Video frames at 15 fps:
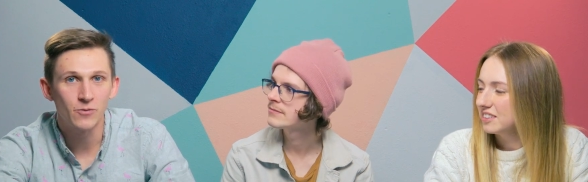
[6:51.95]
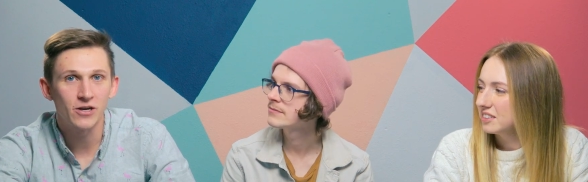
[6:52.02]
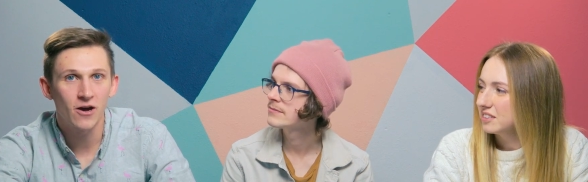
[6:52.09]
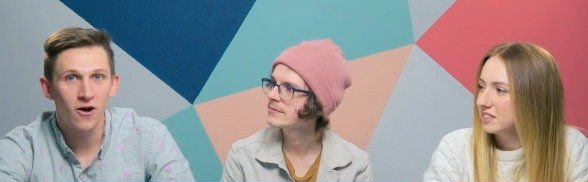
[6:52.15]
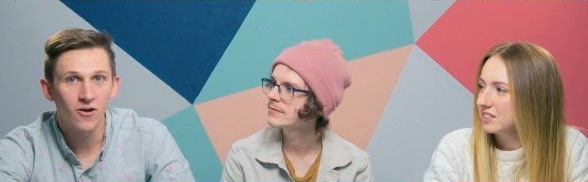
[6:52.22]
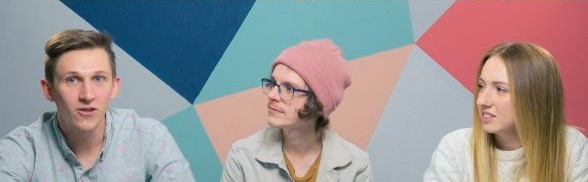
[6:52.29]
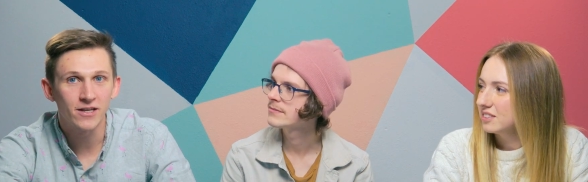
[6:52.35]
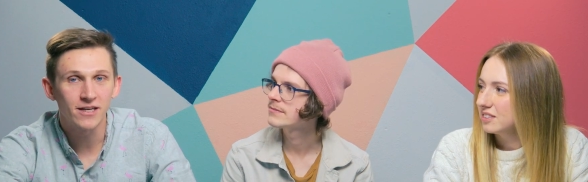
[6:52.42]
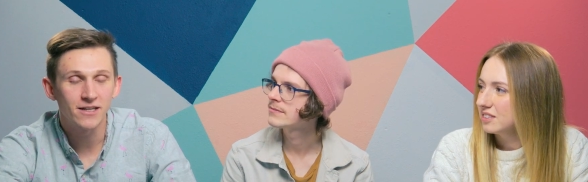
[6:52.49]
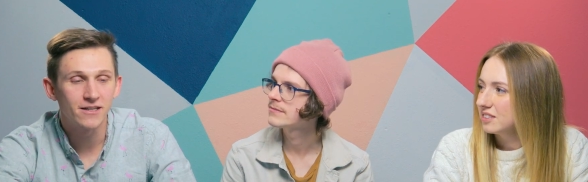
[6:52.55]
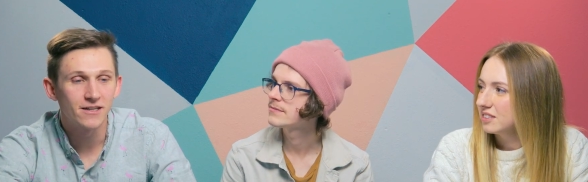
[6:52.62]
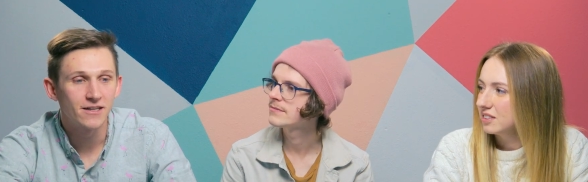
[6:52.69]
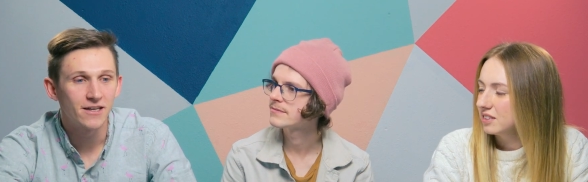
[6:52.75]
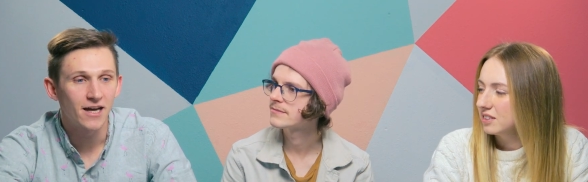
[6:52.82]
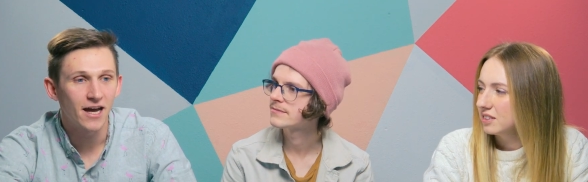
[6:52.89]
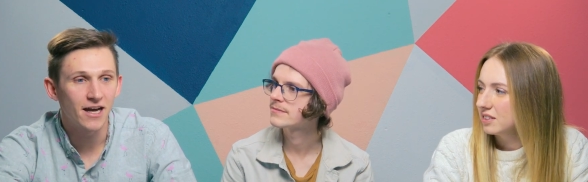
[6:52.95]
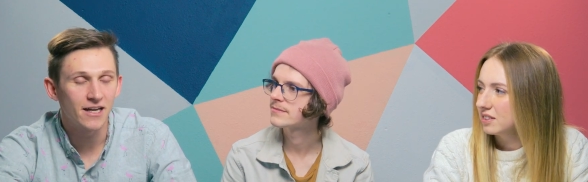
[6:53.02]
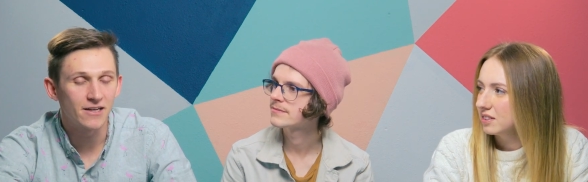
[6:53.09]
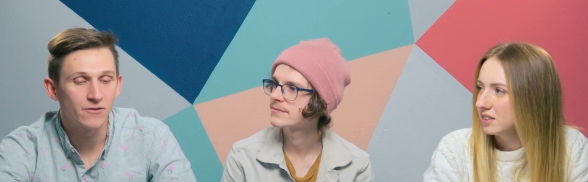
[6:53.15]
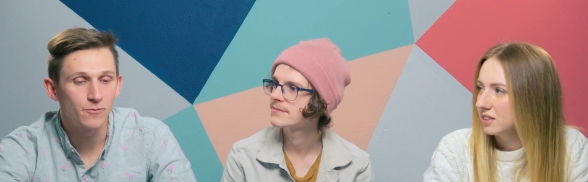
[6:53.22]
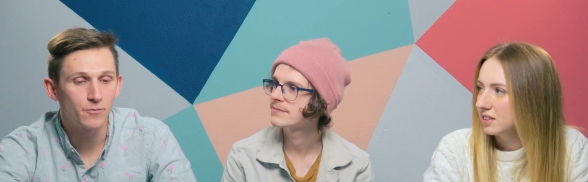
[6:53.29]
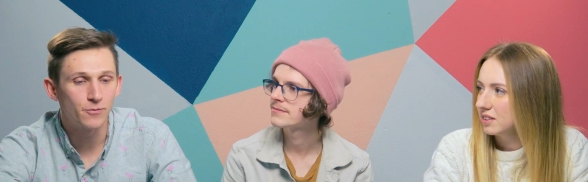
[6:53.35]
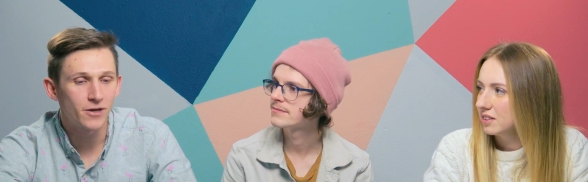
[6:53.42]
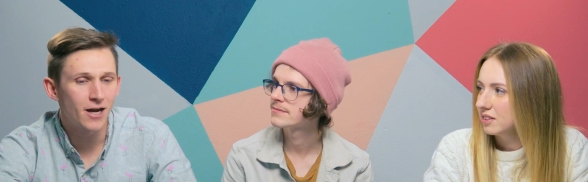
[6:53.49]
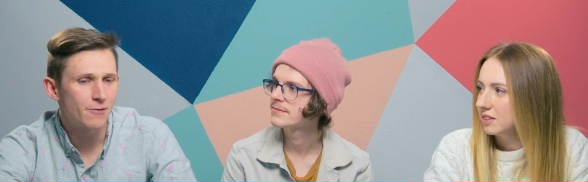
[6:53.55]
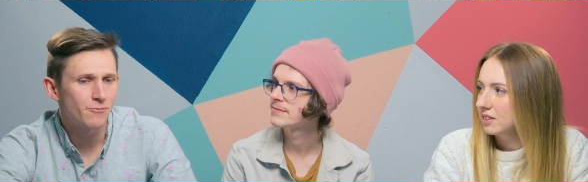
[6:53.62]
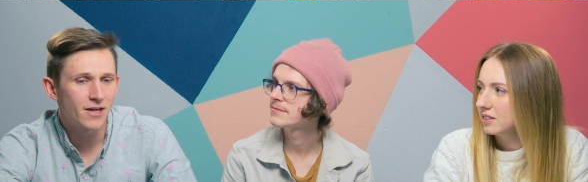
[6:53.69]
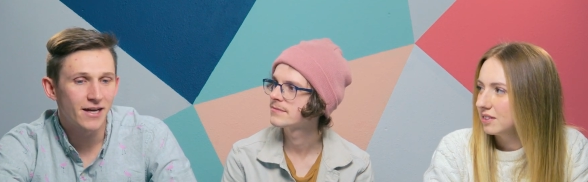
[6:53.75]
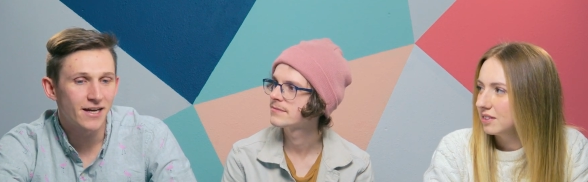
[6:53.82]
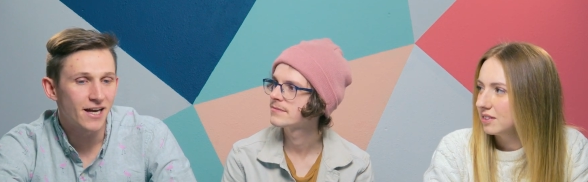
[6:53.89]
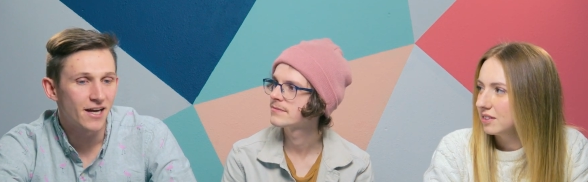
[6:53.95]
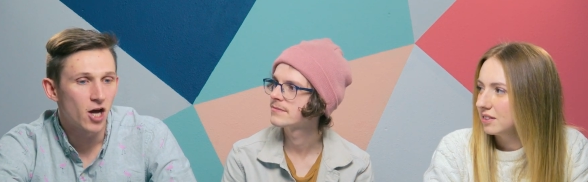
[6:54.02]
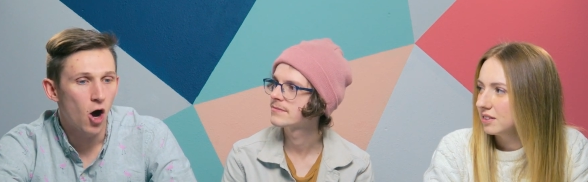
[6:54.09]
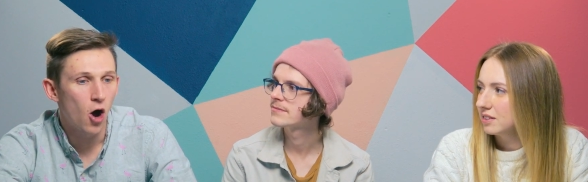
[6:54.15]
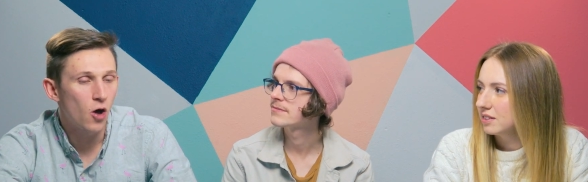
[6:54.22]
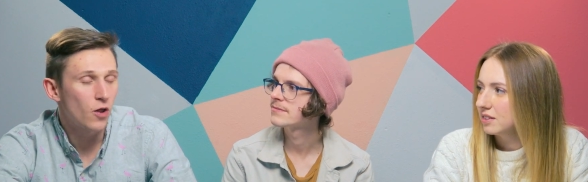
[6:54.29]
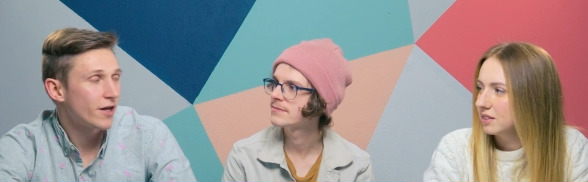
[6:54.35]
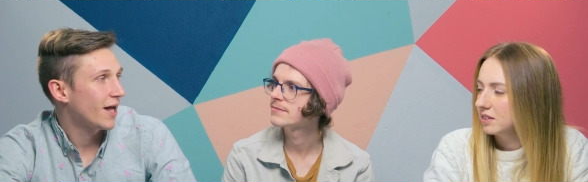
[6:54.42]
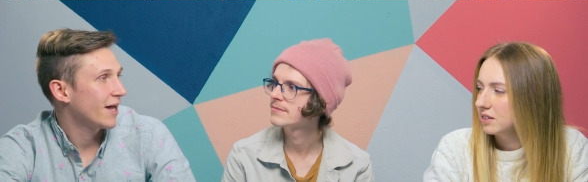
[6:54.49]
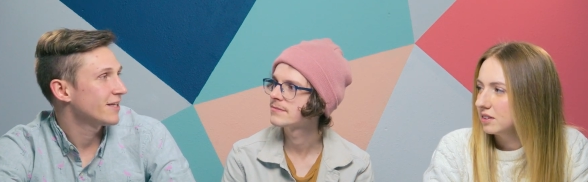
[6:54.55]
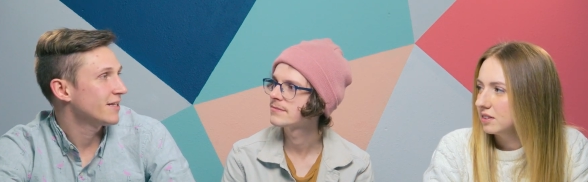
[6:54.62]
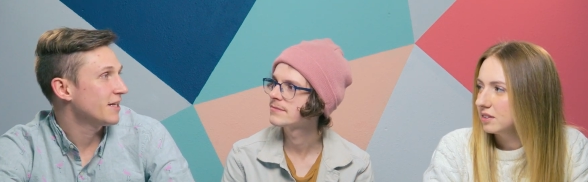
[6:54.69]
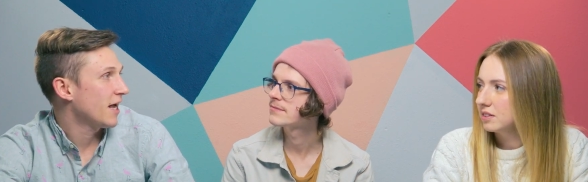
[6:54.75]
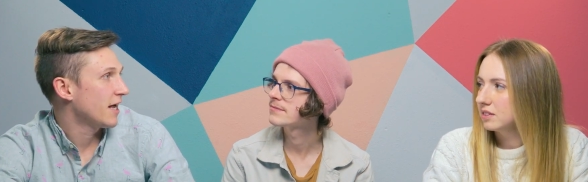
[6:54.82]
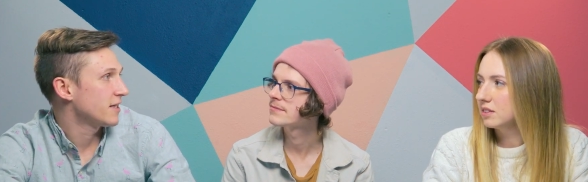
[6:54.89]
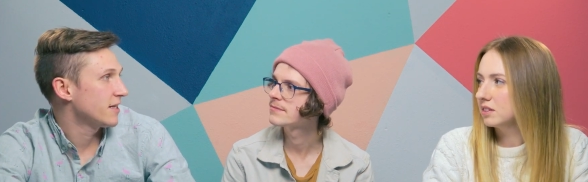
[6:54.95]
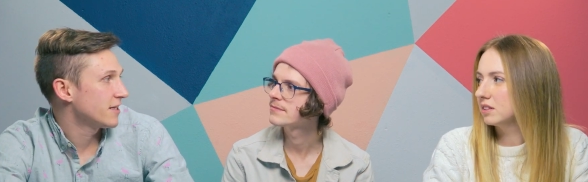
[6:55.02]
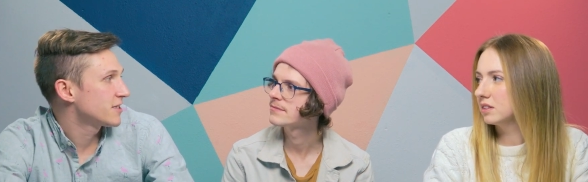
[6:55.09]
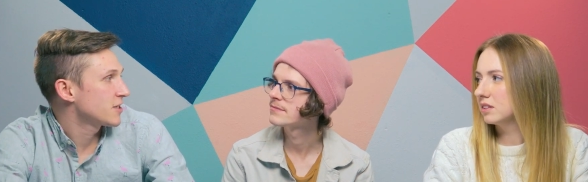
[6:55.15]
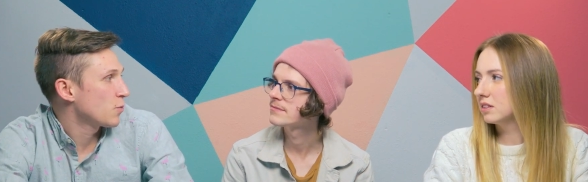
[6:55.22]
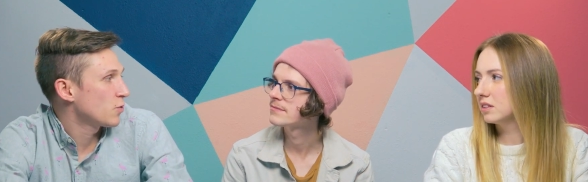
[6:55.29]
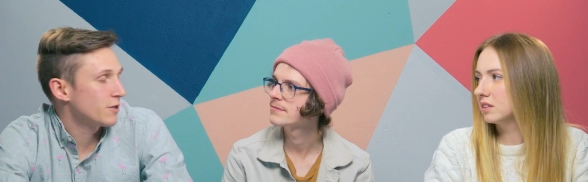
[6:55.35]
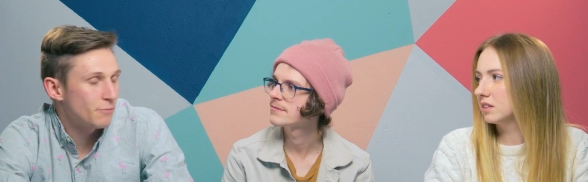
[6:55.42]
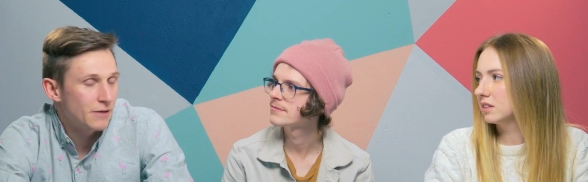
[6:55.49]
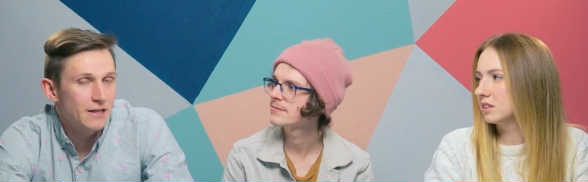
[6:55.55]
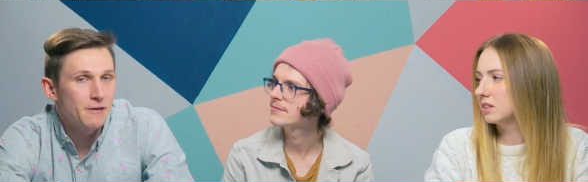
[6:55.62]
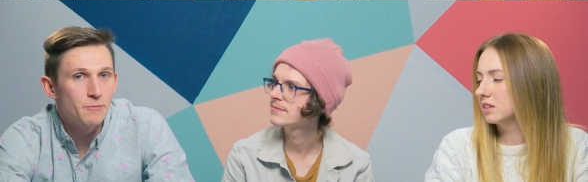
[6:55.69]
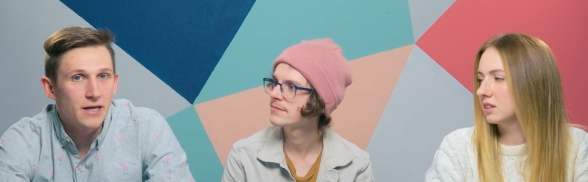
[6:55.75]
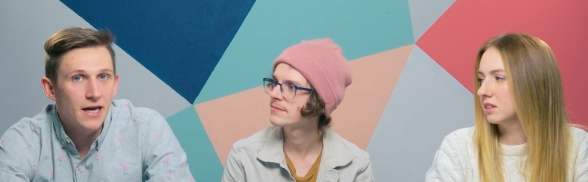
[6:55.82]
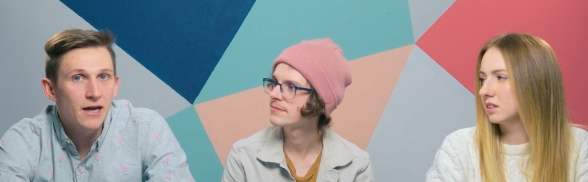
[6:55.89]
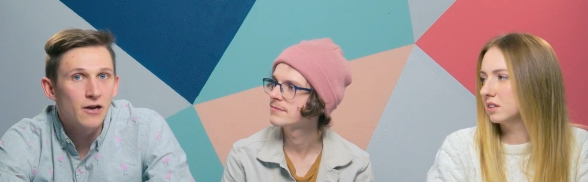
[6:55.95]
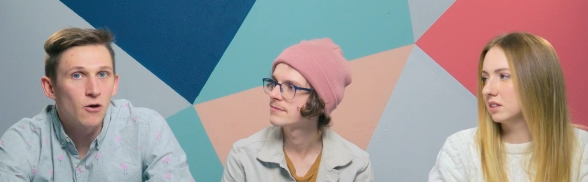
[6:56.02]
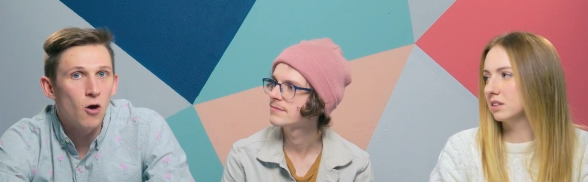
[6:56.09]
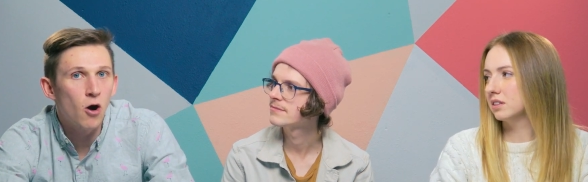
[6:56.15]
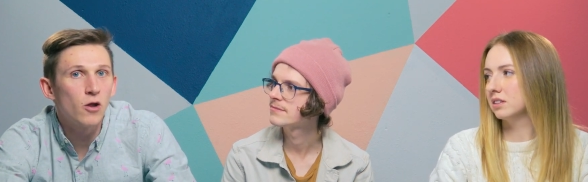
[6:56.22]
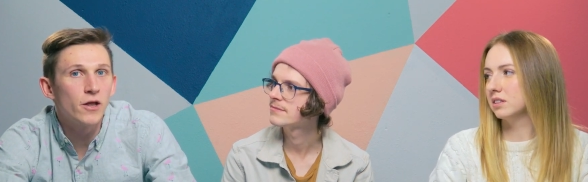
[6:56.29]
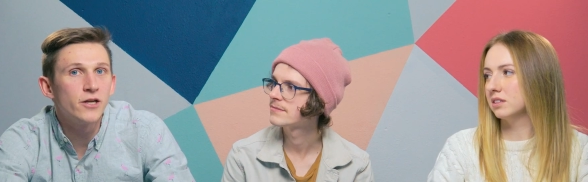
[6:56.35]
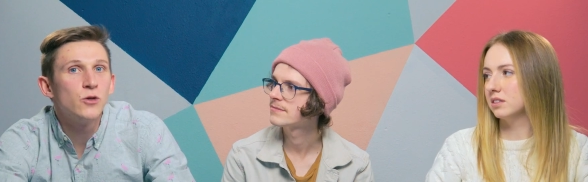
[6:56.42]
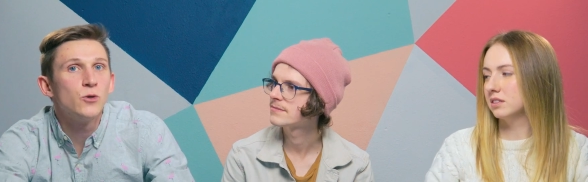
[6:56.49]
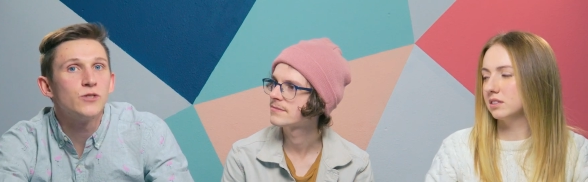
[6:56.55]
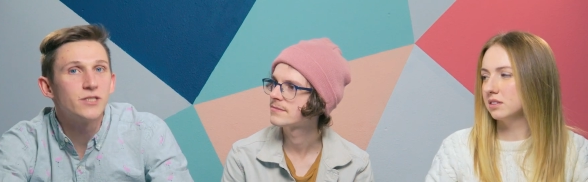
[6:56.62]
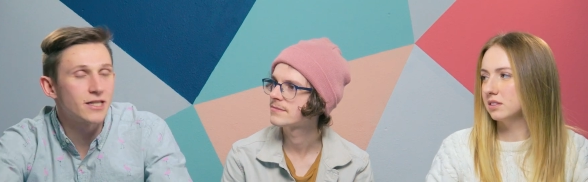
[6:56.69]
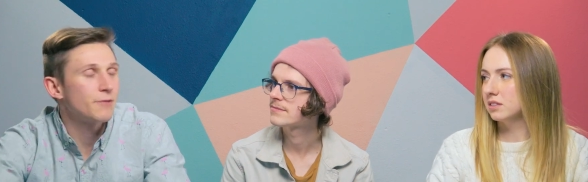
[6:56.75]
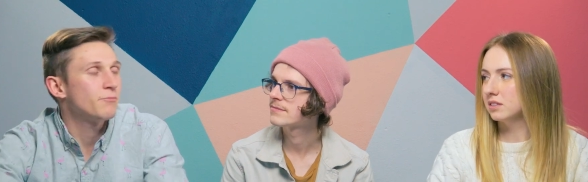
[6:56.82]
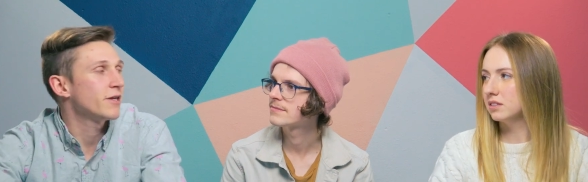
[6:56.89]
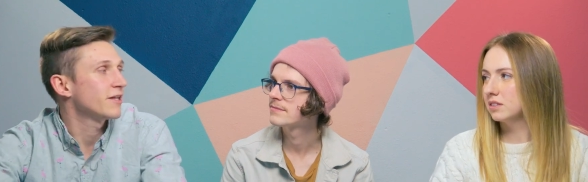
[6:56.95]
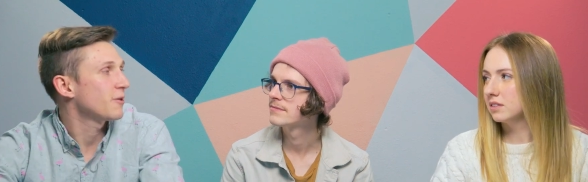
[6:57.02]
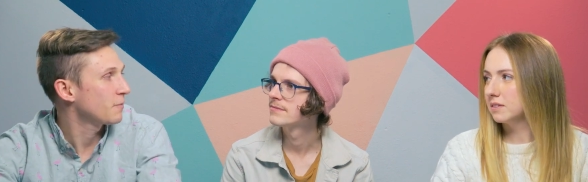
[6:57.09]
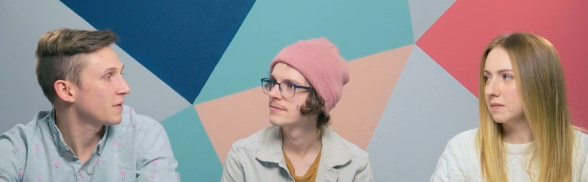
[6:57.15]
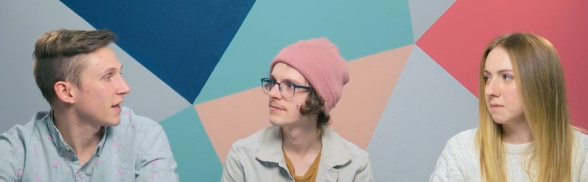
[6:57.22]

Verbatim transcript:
Speaker 1: someone a calling, but I'm like, I needed someone to play the piano. All I knew is that they played the